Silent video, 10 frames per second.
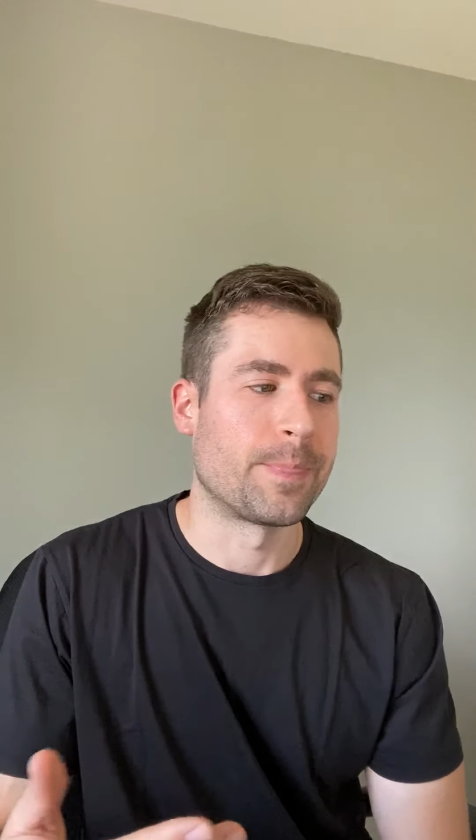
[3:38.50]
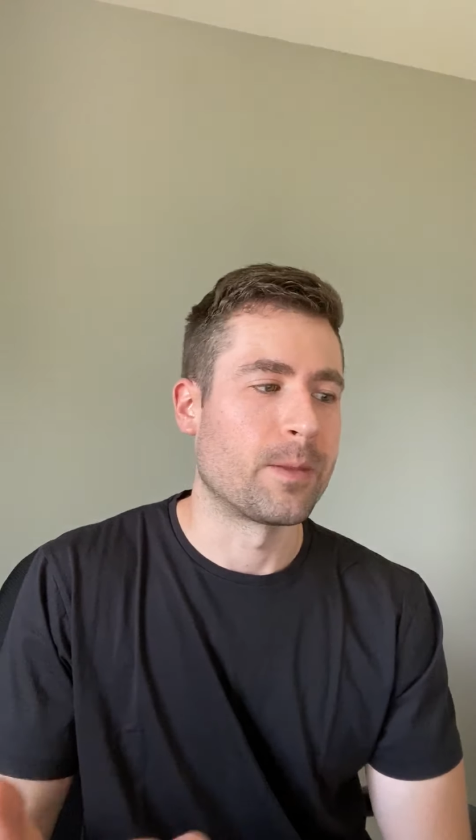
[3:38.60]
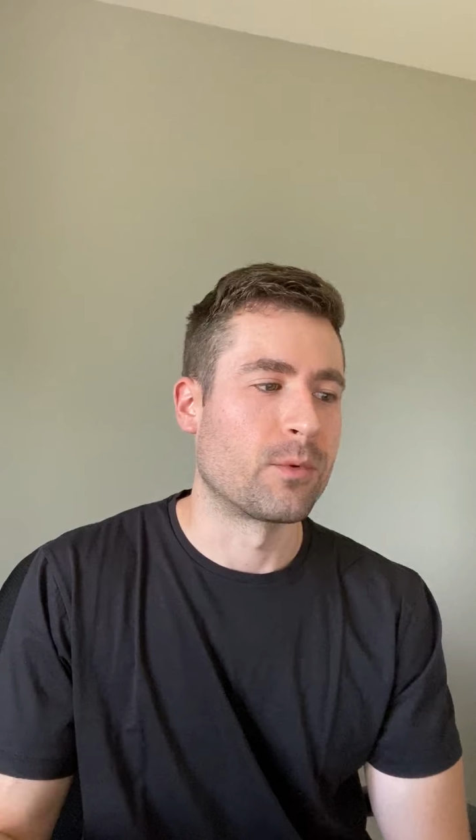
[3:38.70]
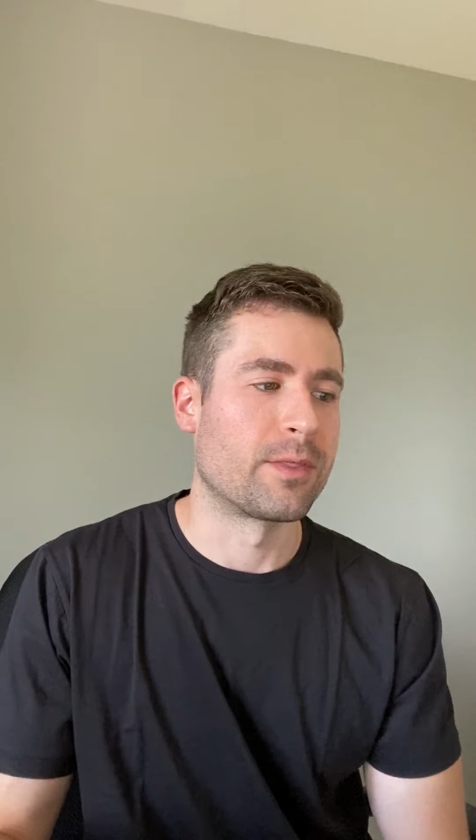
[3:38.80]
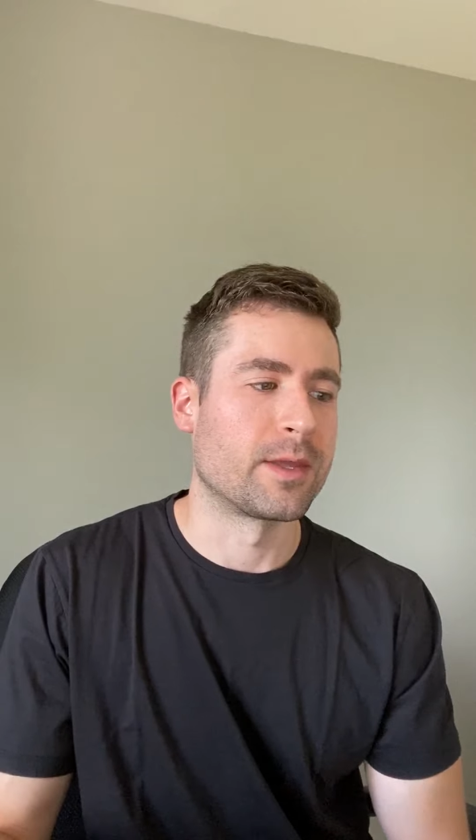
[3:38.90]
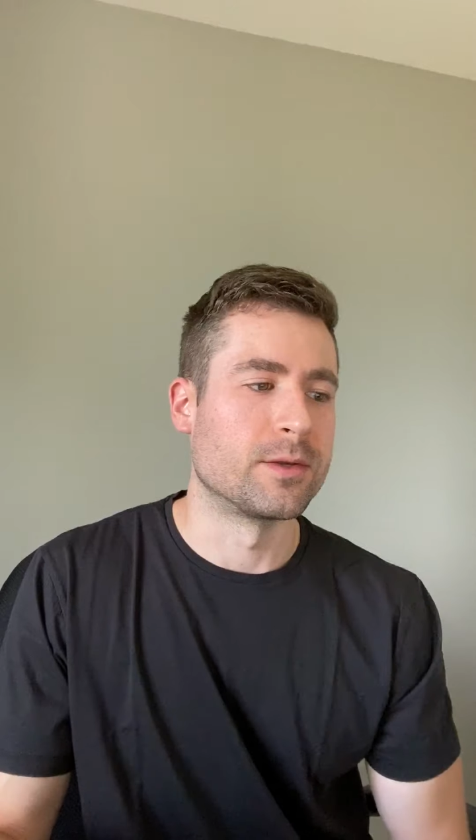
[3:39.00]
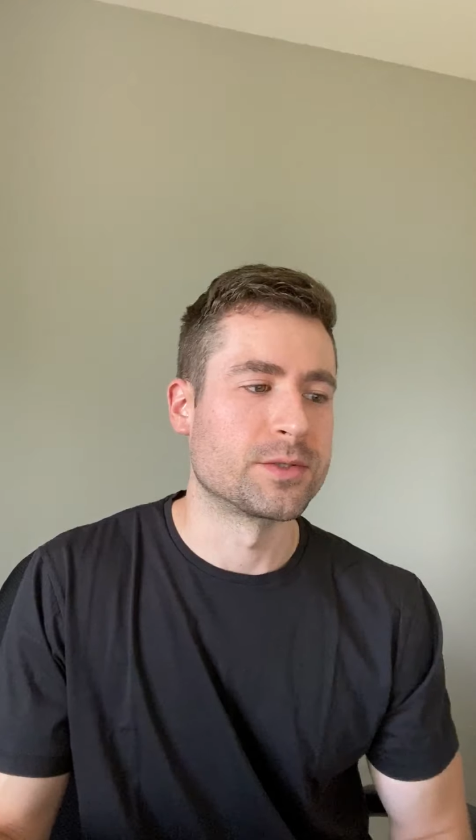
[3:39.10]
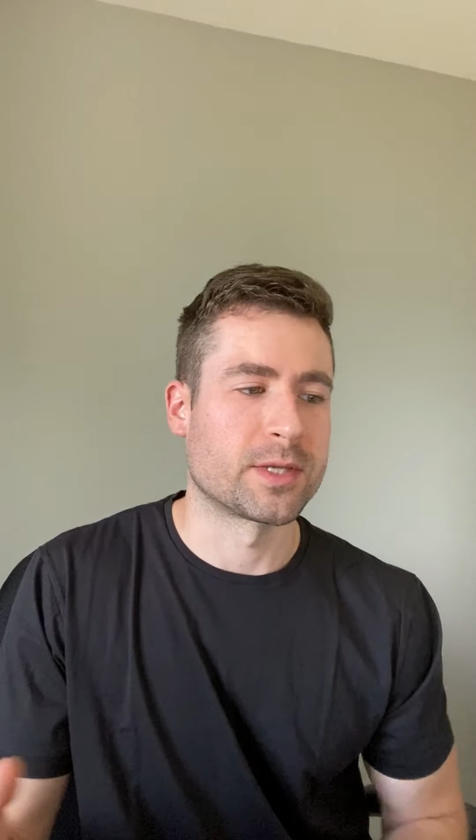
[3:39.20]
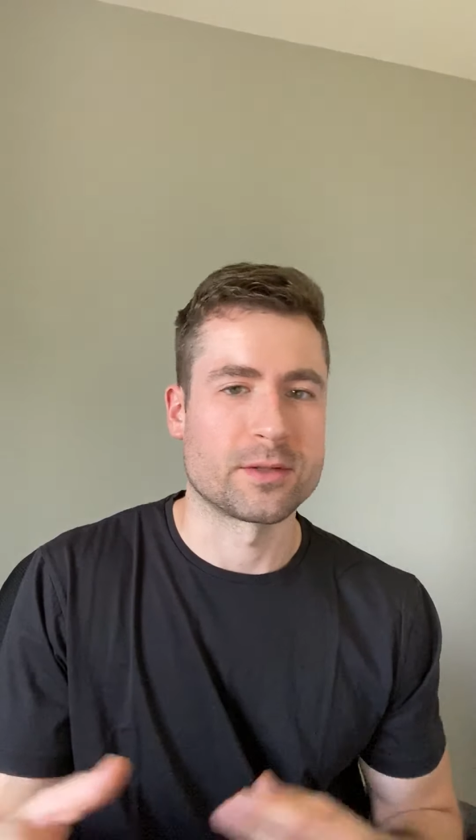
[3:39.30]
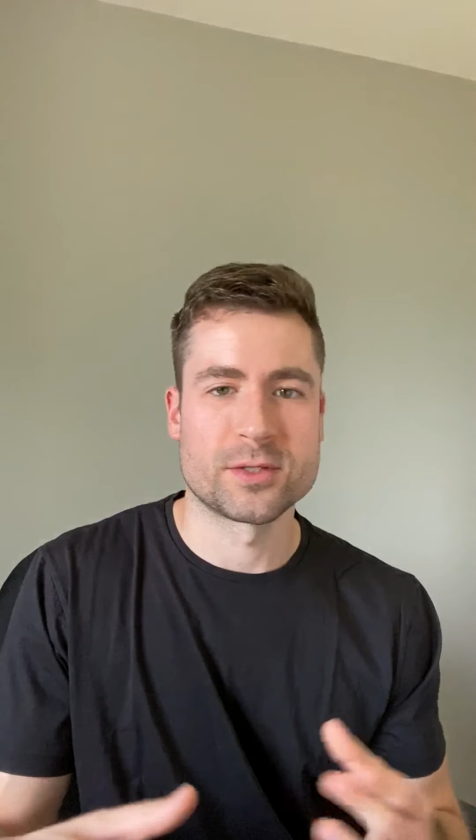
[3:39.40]
where they
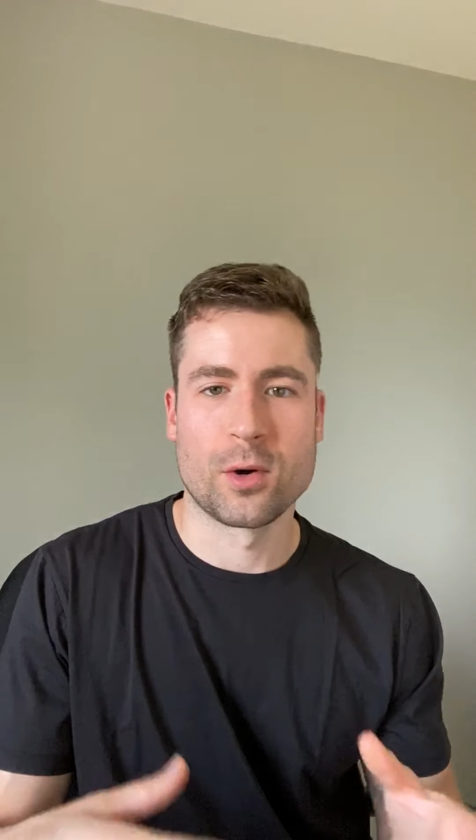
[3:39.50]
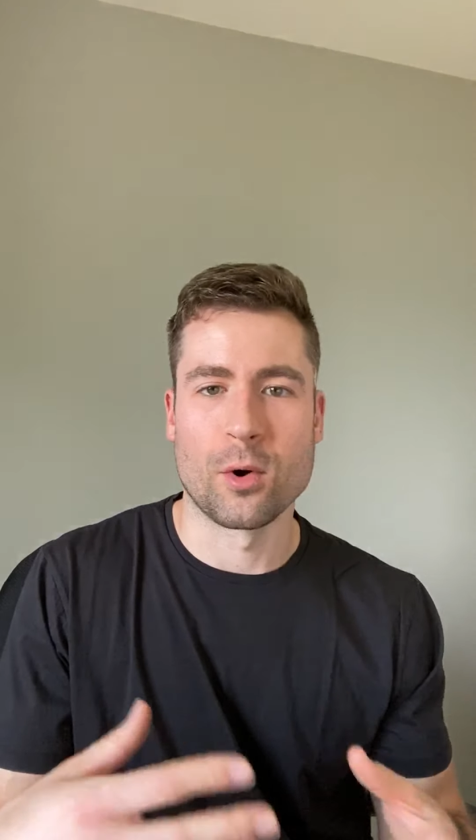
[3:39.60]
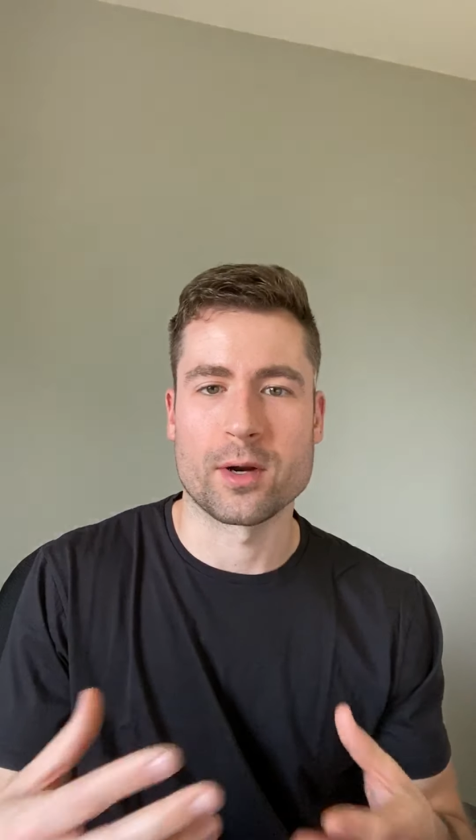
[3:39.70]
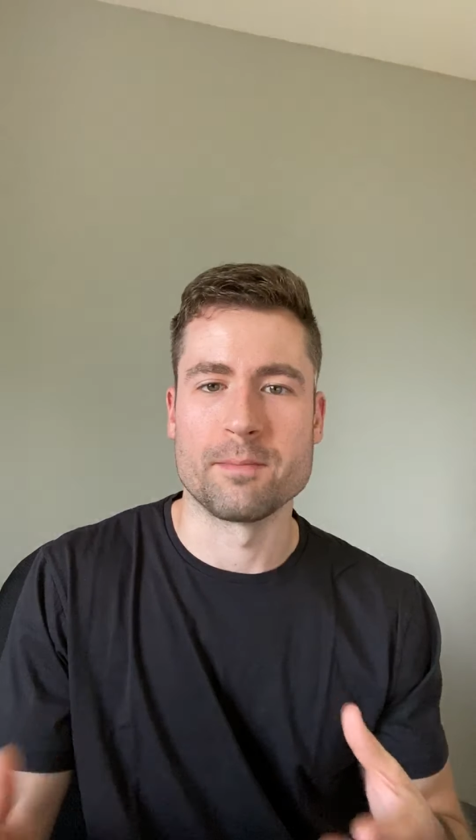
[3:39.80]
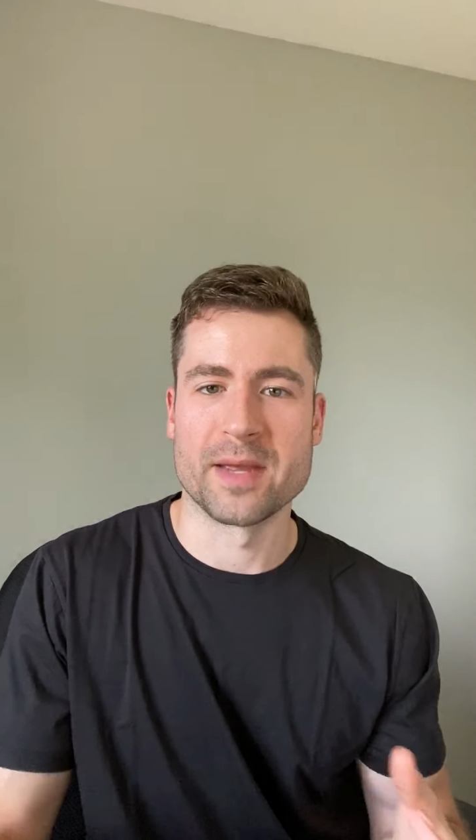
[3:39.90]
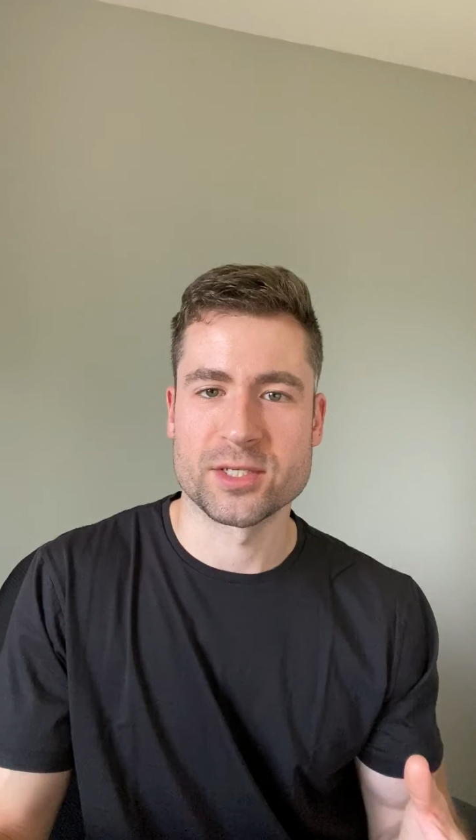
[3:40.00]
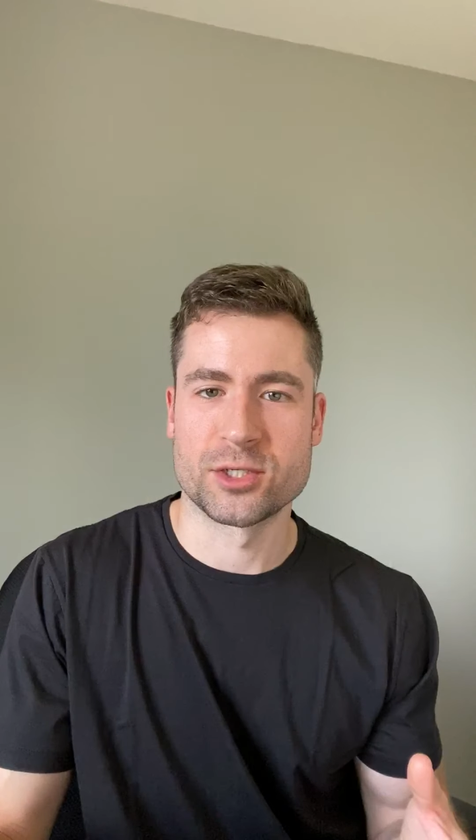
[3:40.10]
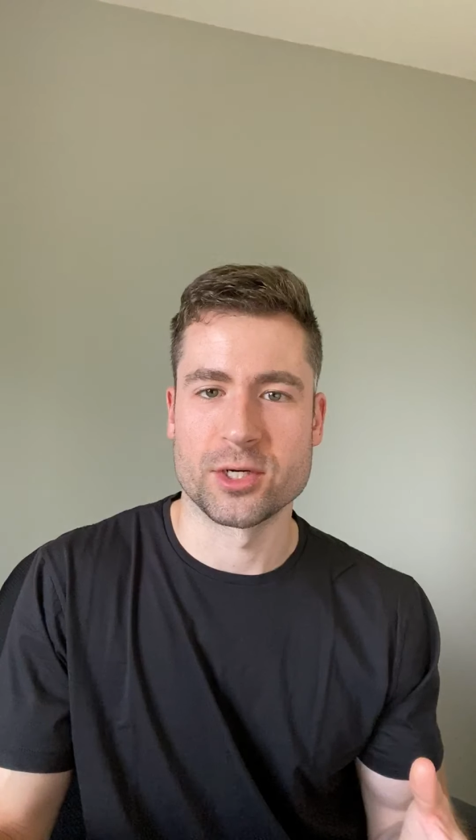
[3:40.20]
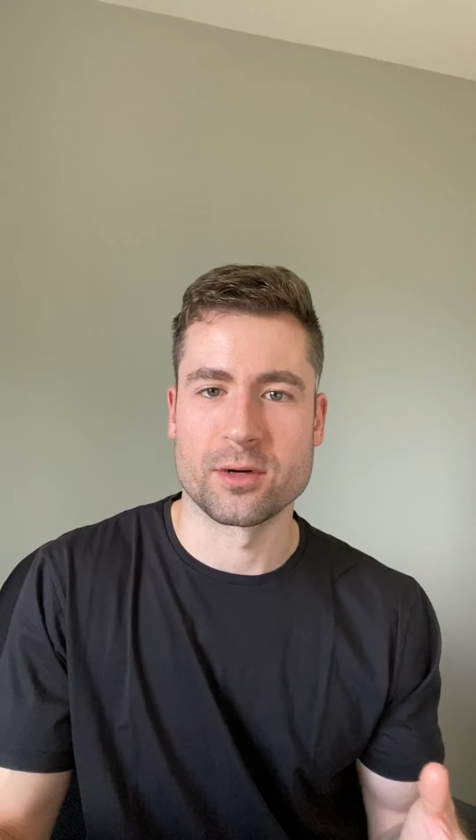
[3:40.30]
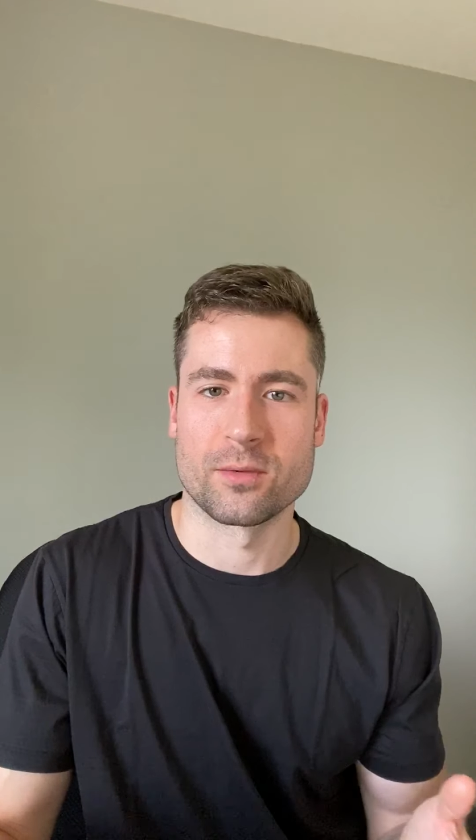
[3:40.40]
use like this cork mixture,